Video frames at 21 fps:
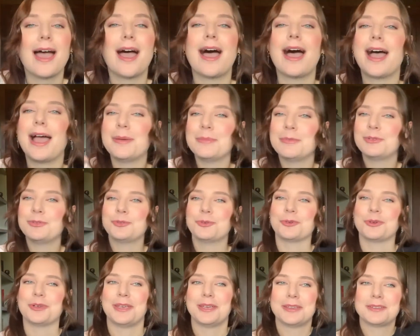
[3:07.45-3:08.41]
I'm
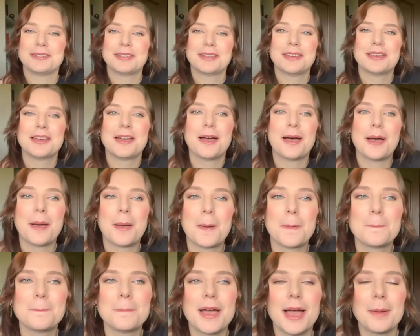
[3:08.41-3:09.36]
intrigued.
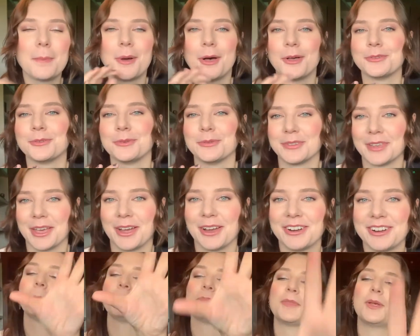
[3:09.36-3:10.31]
Um, I'm also
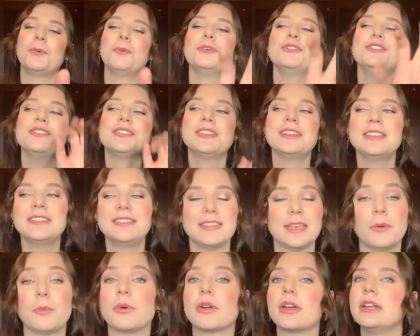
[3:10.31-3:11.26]
scared. We're just gonna
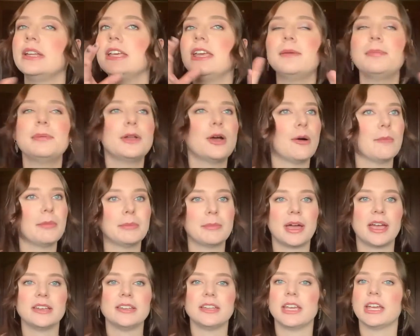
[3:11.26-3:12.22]
see. We're gonna keep an open
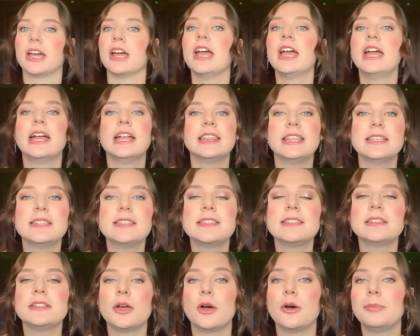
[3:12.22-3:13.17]
mind here. This is
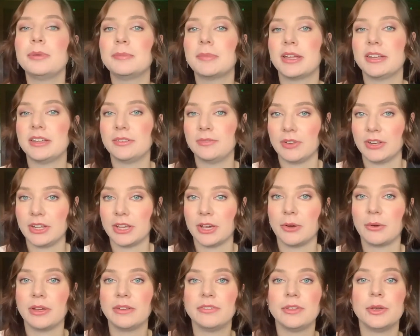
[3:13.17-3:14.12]
an open-minded
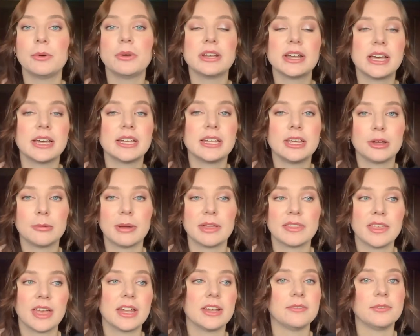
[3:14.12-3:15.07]
video. If you are not here about
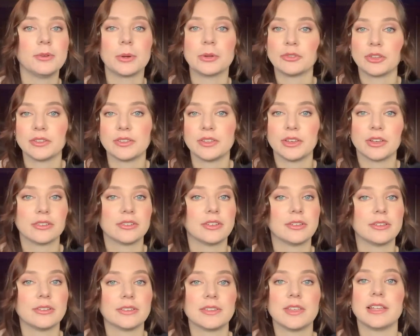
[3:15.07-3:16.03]
that, if you are just here
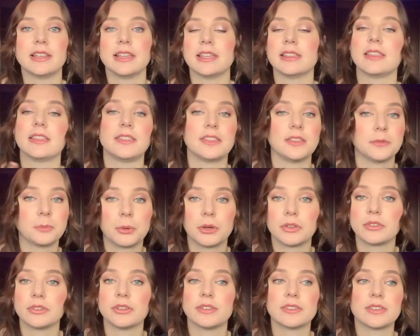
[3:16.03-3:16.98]
to say like that these
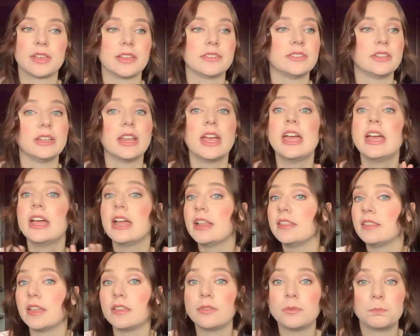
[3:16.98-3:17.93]
books are disgusting,
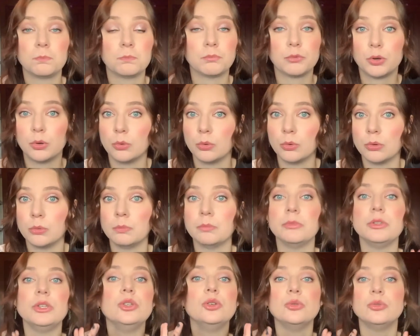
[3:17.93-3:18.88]
that's cool.
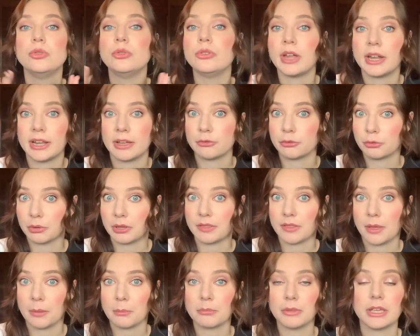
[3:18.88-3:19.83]
You do not have to read
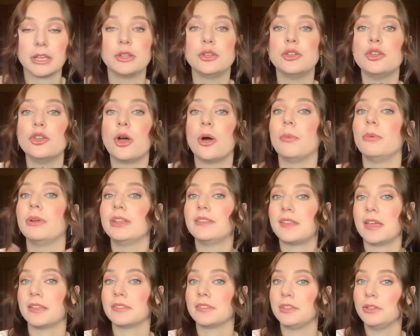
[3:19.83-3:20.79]
them. Like no one is
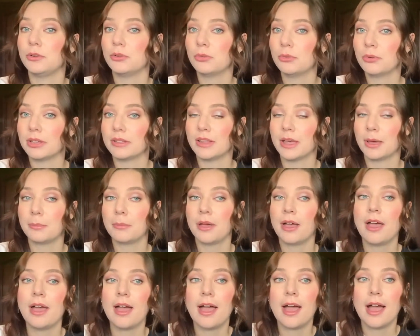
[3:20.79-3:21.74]
asking you to read them.
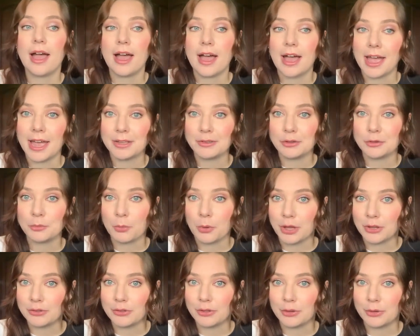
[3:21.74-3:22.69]
I just
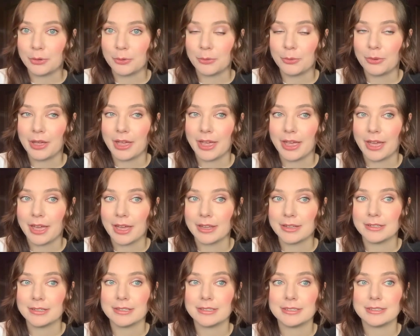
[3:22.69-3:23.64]
want to
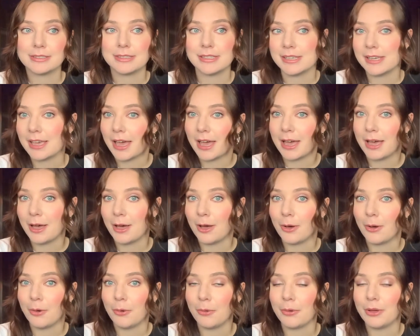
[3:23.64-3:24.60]
and see
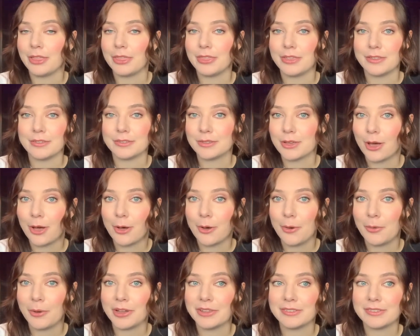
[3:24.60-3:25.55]
how these
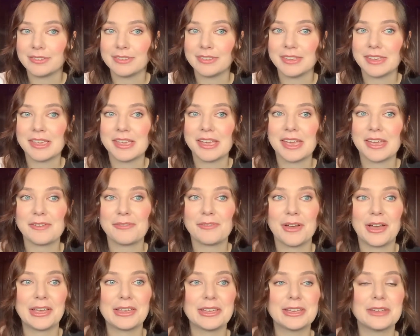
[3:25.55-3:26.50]
go and see if
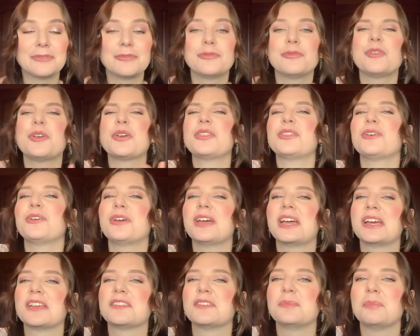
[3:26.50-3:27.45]
I can further
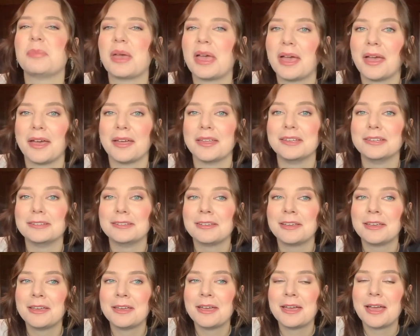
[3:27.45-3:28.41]
expand
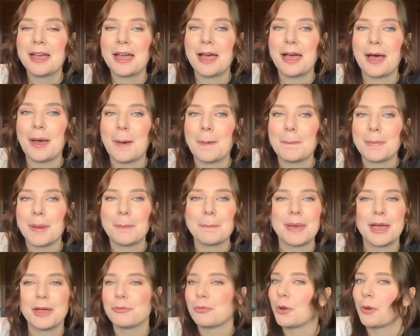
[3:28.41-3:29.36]
um,
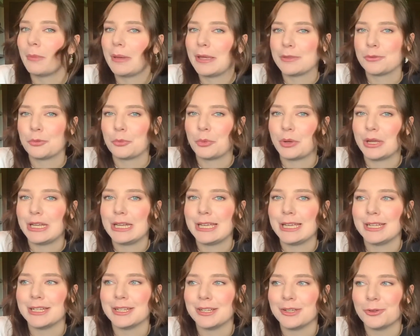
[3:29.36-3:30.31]
my romance
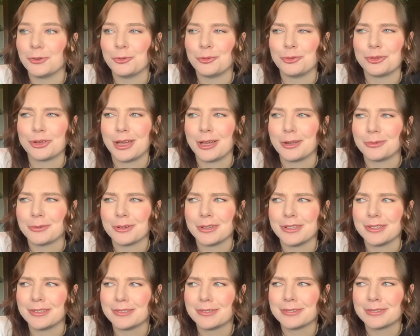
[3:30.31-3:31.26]
reading
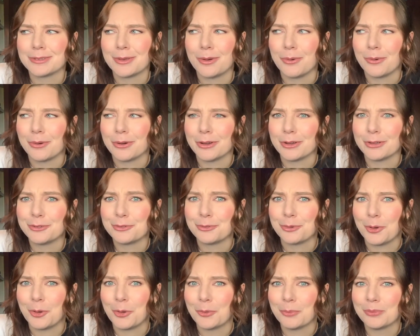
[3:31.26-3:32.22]
genres or
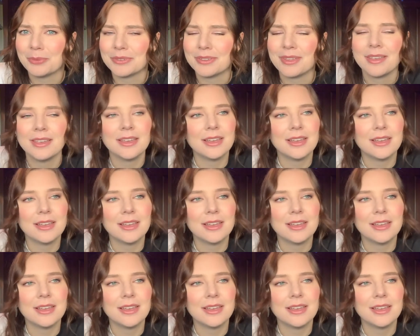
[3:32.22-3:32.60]
tropes.